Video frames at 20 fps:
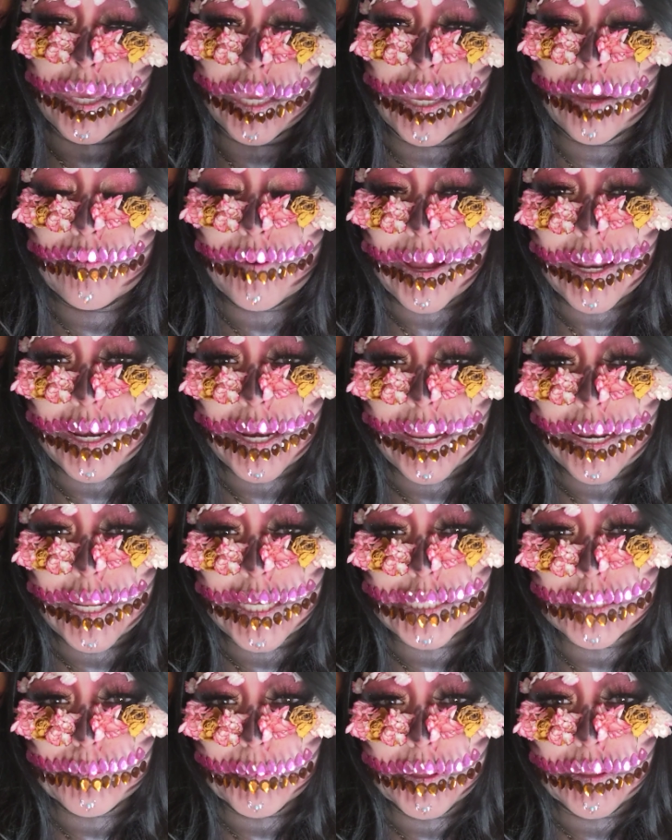Igual
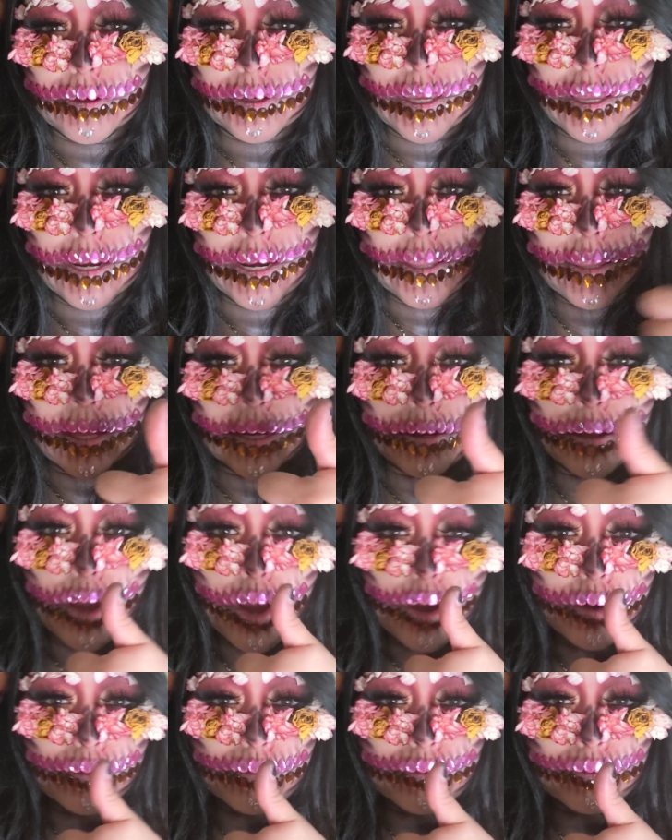les pido que le den
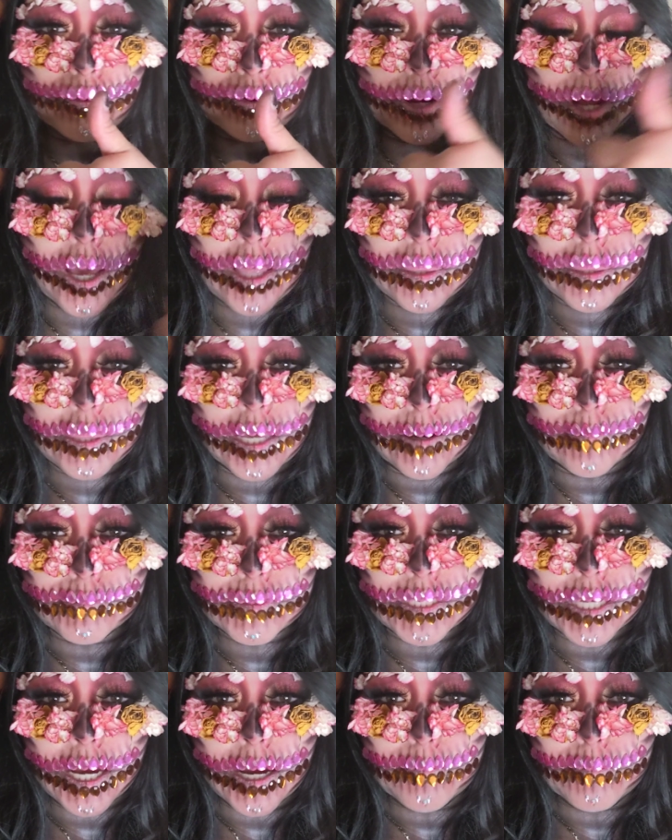un
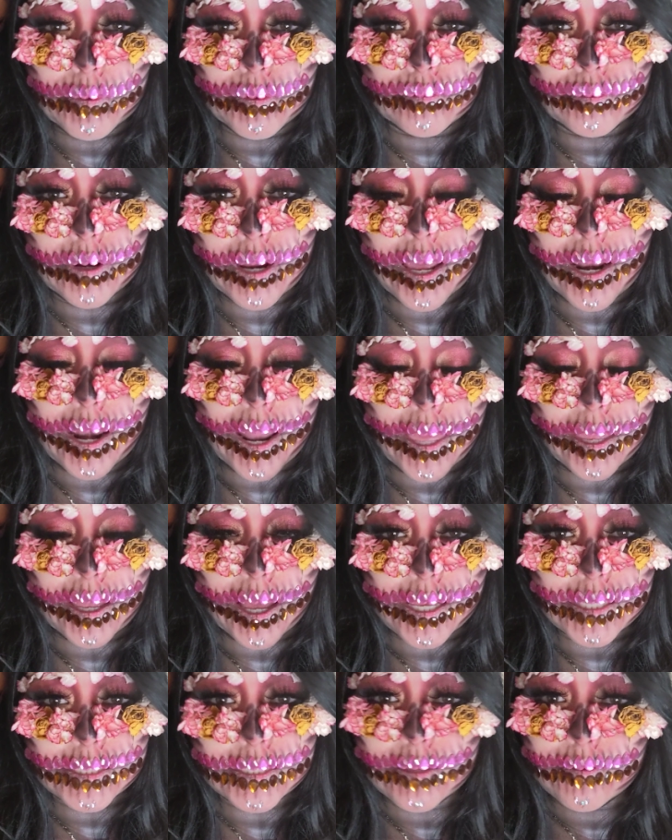thumbs up, un like
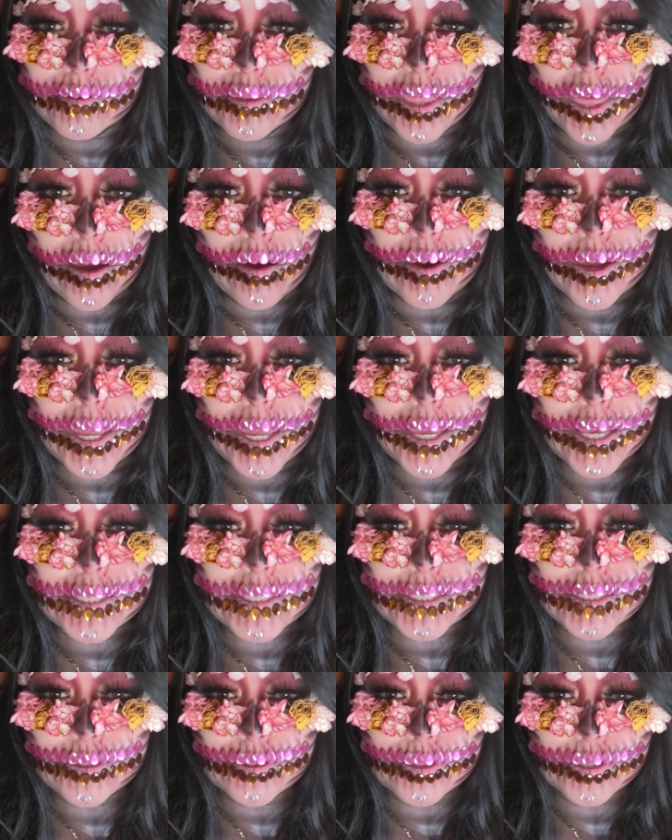a este video y que
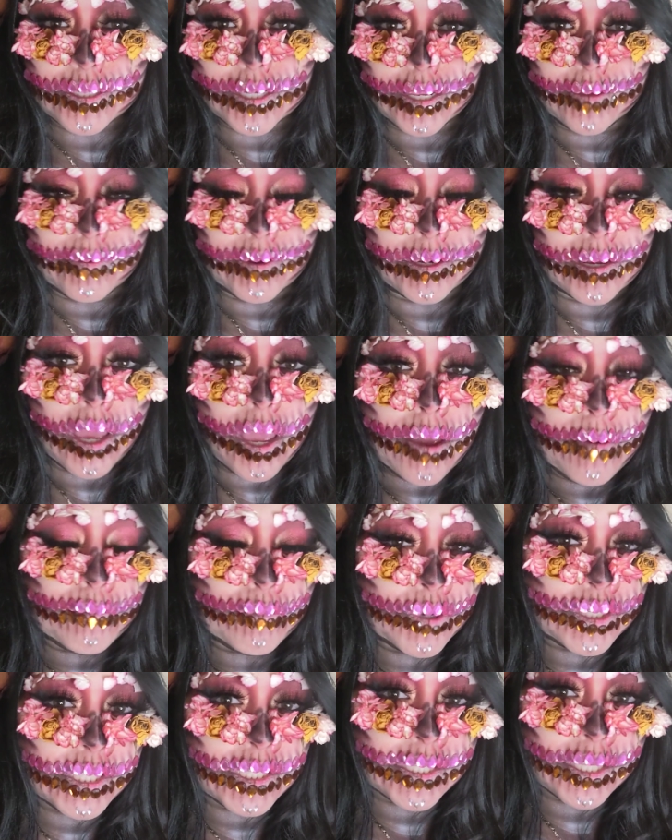se suscriban.
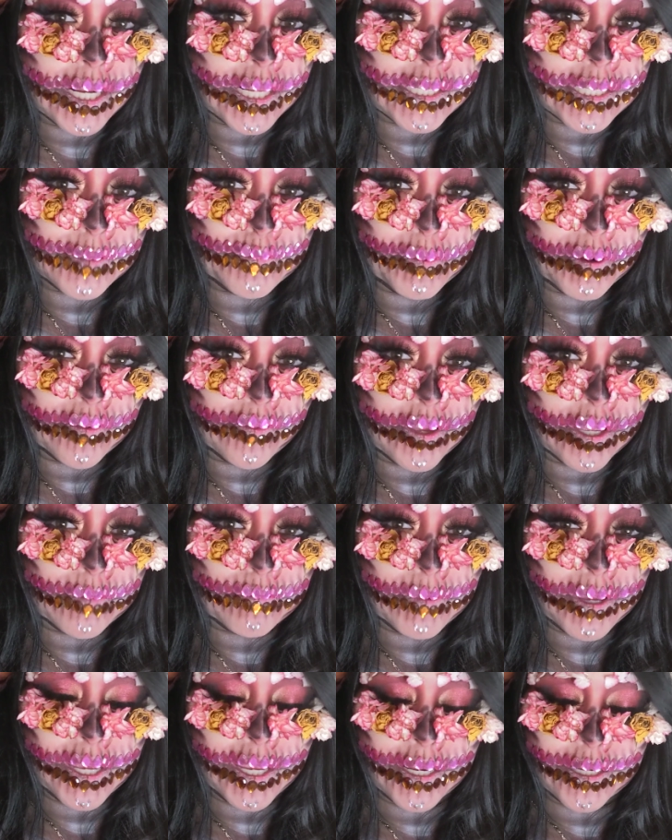Muchas gracias por
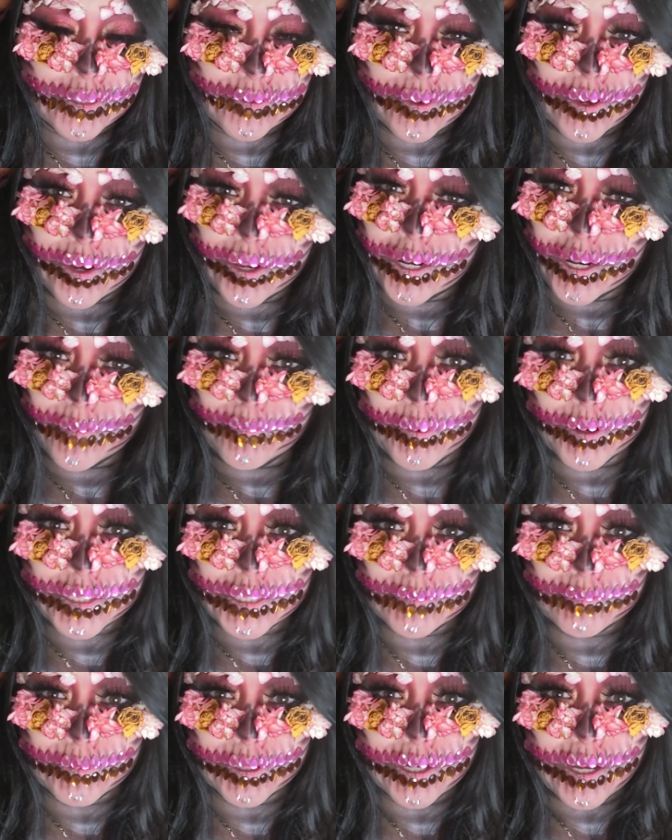verme y los veo en el
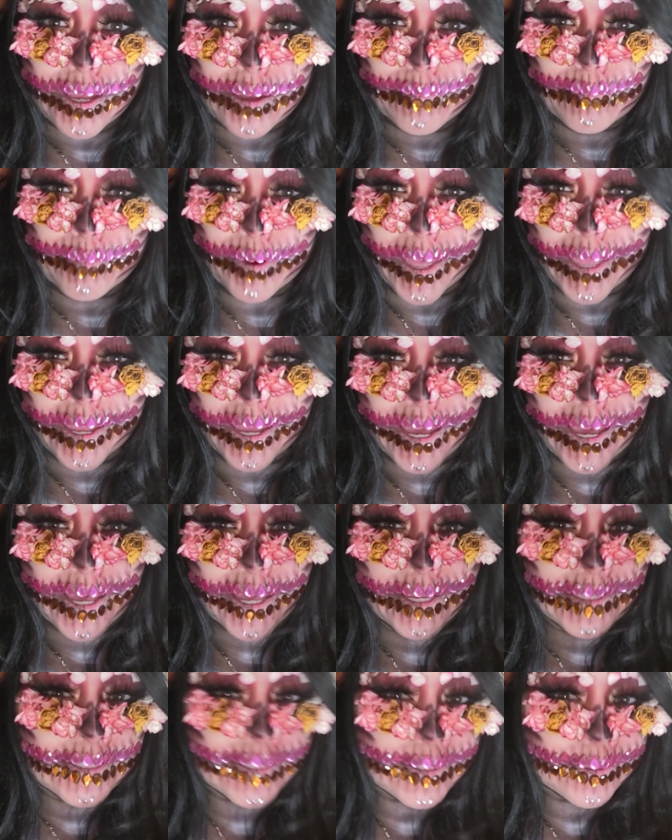próximo. Bye,
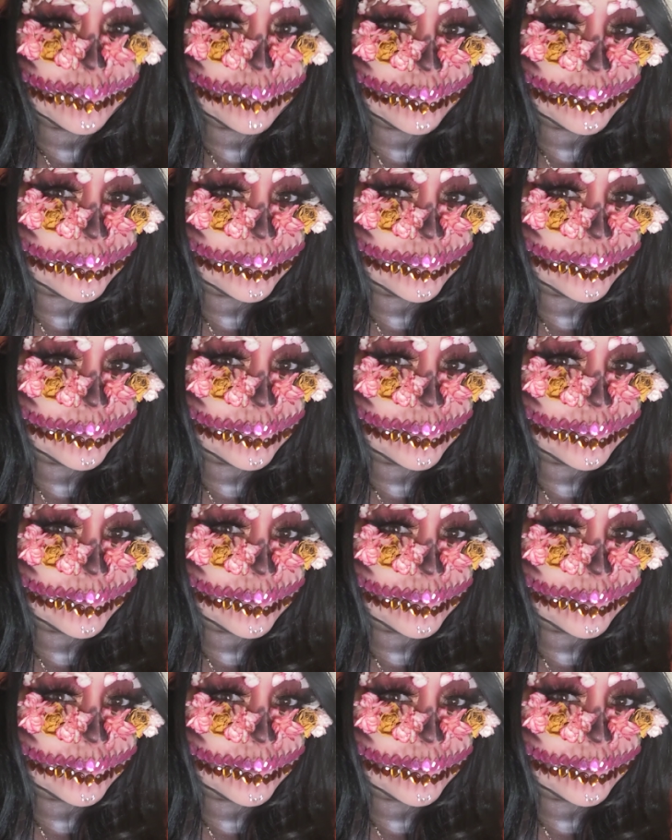guys.